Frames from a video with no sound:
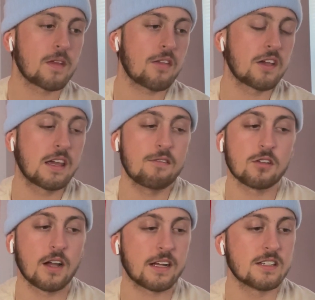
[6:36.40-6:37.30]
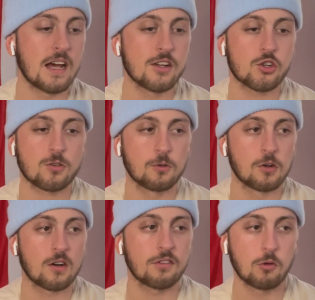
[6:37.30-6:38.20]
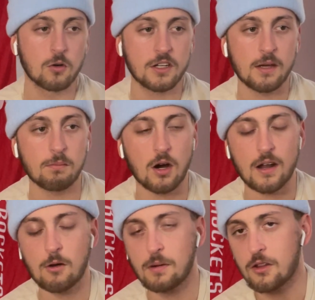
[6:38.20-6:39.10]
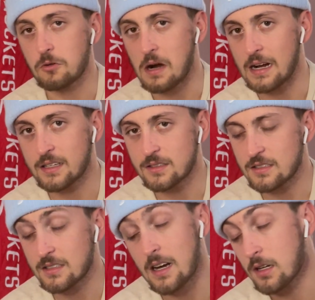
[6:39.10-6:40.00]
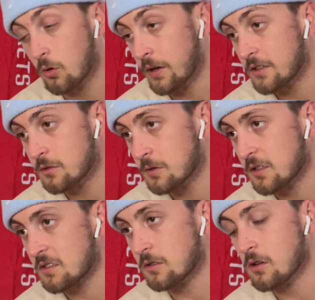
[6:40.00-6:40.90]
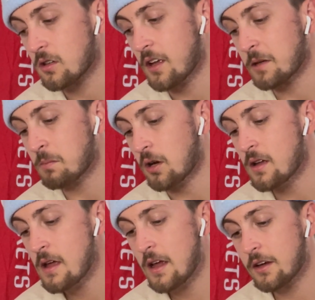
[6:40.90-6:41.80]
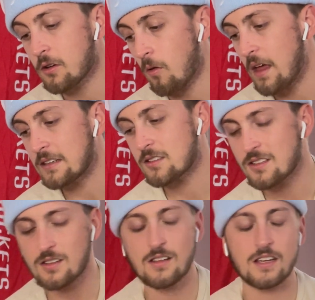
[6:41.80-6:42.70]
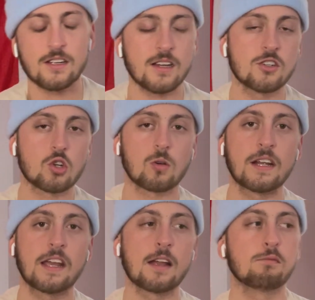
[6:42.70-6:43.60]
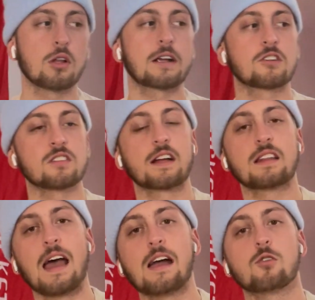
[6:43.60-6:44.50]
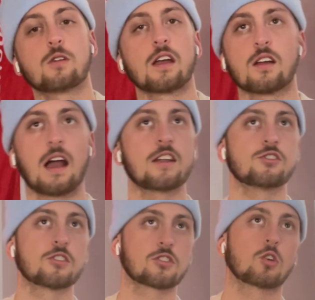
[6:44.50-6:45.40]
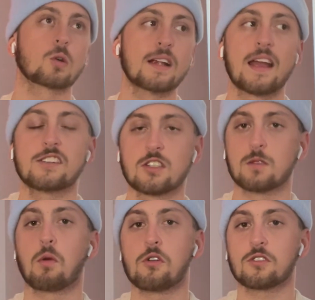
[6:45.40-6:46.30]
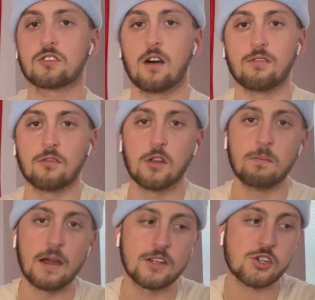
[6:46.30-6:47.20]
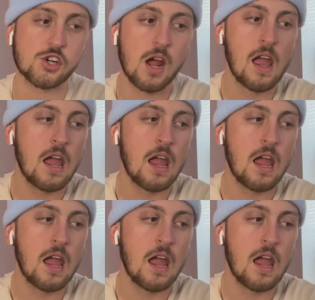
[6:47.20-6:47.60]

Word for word: I think even like a Dennis Schroeder, if he were to get bought out by the Rockets, he's not going to, it doesn't look like. But, you know, that's intriguing players like that who can kind of just create sparks off of the bench.